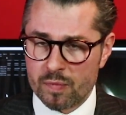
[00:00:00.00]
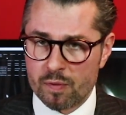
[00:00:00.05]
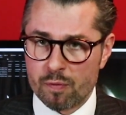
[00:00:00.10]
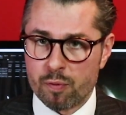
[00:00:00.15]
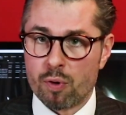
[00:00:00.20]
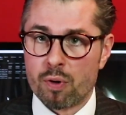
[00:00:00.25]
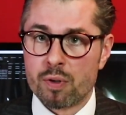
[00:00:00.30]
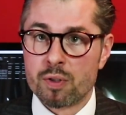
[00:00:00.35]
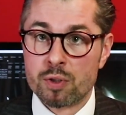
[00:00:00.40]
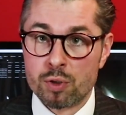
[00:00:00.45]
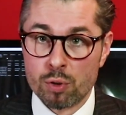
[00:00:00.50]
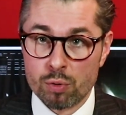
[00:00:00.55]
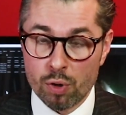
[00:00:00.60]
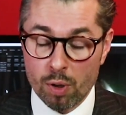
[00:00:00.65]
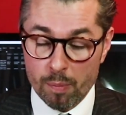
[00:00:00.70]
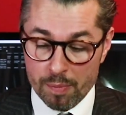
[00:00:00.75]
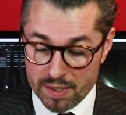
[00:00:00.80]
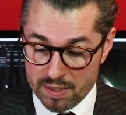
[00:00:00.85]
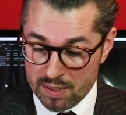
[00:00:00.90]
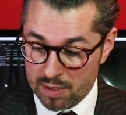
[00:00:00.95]
For
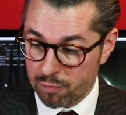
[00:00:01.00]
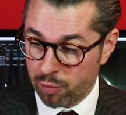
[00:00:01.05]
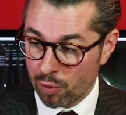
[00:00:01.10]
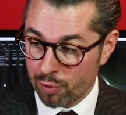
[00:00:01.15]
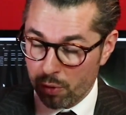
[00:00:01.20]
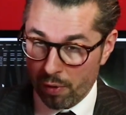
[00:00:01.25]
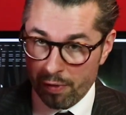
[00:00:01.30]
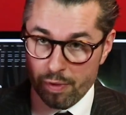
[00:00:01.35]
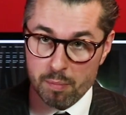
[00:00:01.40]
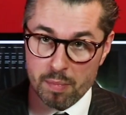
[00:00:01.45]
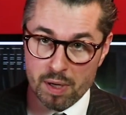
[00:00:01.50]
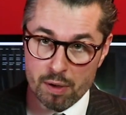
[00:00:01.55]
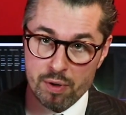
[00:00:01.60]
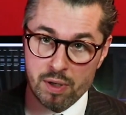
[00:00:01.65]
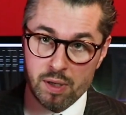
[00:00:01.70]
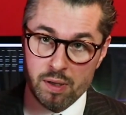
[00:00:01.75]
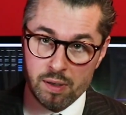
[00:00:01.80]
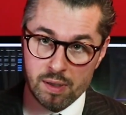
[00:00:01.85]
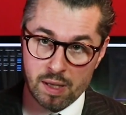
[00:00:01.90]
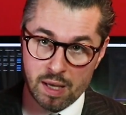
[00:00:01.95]
Europe, this is for North
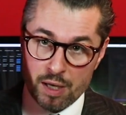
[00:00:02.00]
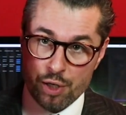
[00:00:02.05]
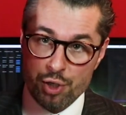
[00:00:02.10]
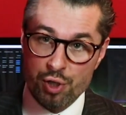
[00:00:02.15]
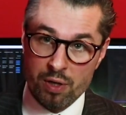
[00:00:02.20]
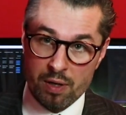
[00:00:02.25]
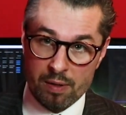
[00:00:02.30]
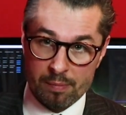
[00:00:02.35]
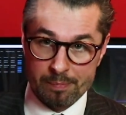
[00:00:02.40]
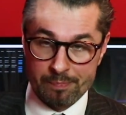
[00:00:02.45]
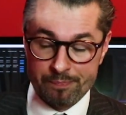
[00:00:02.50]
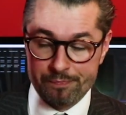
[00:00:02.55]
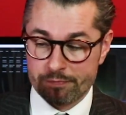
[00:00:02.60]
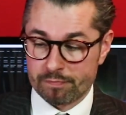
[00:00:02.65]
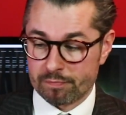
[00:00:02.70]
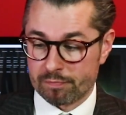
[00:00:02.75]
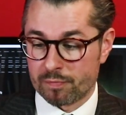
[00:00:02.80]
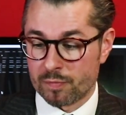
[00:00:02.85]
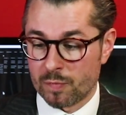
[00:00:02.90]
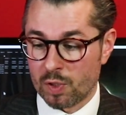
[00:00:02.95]
America and Asia,
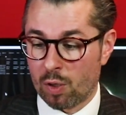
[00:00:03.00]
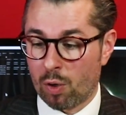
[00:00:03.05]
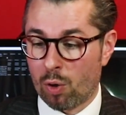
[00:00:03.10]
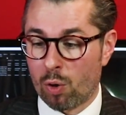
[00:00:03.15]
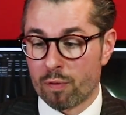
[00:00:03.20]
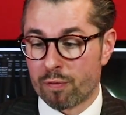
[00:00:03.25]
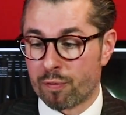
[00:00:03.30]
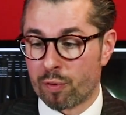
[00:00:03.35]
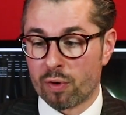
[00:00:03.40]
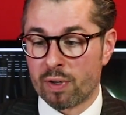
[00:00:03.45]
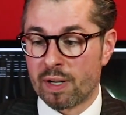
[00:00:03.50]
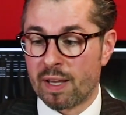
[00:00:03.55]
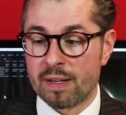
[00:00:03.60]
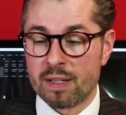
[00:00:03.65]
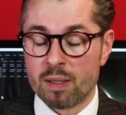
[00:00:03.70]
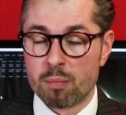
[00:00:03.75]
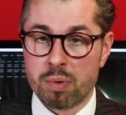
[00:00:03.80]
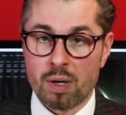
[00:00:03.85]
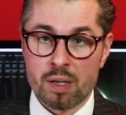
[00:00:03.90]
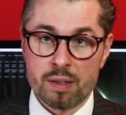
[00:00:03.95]
or for
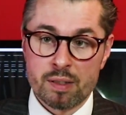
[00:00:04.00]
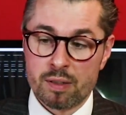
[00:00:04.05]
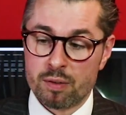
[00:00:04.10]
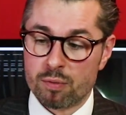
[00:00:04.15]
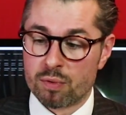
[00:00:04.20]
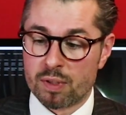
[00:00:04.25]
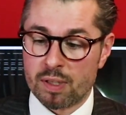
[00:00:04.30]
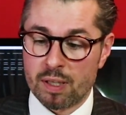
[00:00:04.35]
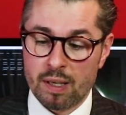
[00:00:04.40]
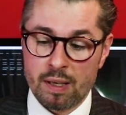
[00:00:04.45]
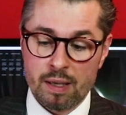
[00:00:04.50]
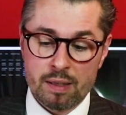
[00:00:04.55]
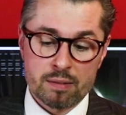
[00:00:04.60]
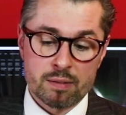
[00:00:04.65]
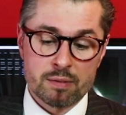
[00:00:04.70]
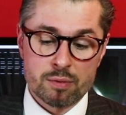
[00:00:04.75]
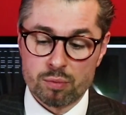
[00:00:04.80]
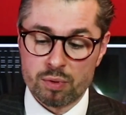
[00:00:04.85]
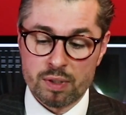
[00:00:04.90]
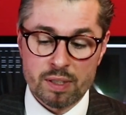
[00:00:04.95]
anybody who
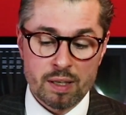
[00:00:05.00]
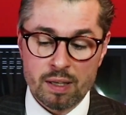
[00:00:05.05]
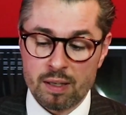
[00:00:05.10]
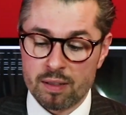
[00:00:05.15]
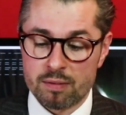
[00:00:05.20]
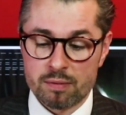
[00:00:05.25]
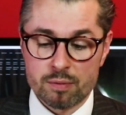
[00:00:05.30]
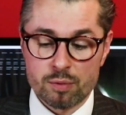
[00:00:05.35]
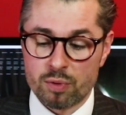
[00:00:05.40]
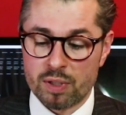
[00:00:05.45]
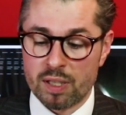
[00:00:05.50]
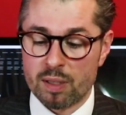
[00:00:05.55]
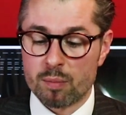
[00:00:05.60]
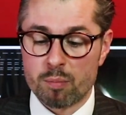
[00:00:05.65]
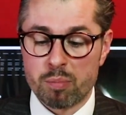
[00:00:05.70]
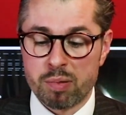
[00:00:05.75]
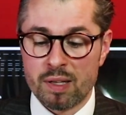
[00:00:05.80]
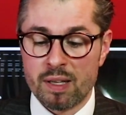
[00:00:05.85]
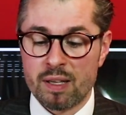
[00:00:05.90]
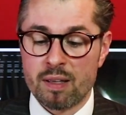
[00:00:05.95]
can
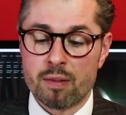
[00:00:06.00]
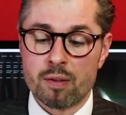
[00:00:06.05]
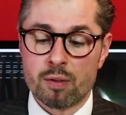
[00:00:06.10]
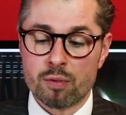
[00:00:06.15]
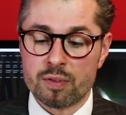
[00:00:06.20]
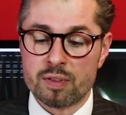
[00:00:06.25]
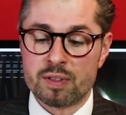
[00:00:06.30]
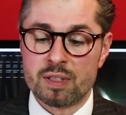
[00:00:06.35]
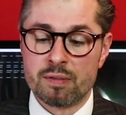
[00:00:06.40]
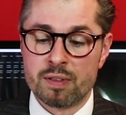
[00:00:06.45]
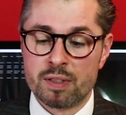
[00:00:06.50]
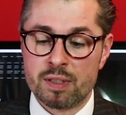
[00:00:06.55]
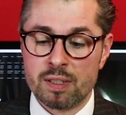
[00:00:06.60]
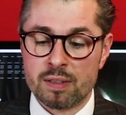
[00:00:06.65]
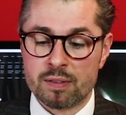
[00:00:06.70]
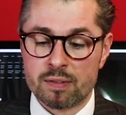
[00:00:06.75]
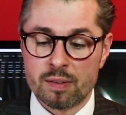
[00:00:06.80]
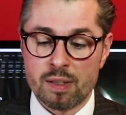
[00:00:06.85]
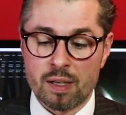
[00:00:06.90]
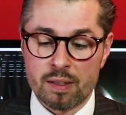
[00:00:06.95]
play those
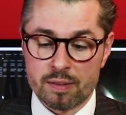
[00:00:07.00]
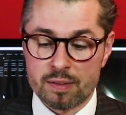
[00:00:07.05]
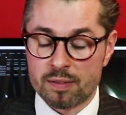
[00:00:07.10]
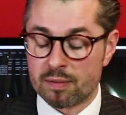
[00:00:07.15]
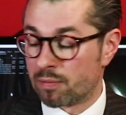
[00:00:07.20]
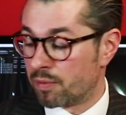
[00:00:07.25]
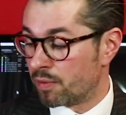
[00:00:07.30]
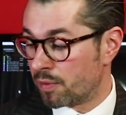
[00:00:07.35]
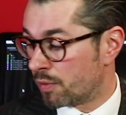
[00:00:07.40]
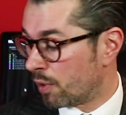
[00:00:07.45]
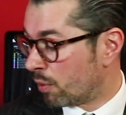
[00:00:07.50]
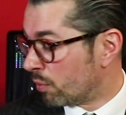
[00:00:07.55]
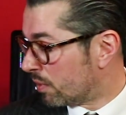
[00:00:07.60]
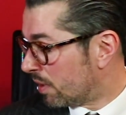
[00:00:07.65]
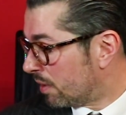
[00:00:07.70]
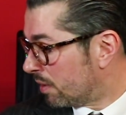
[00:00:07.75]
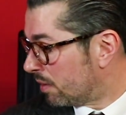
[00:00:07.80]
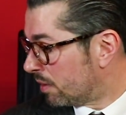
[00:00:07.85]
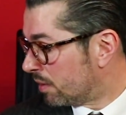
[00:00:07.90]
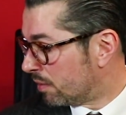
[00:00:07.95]
DVDs. I
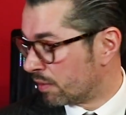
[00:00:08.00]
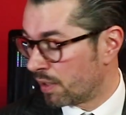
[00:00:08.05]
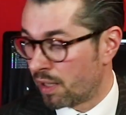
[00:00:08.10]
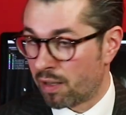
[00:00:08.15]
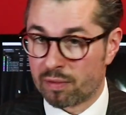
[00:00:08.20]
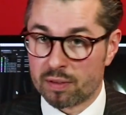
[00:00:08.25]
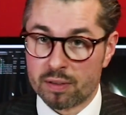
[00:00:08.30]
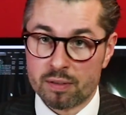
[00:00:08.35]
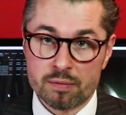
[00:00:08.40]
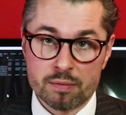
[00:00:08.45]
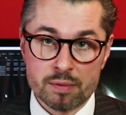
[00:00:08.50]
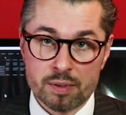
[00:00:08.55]
don't even have a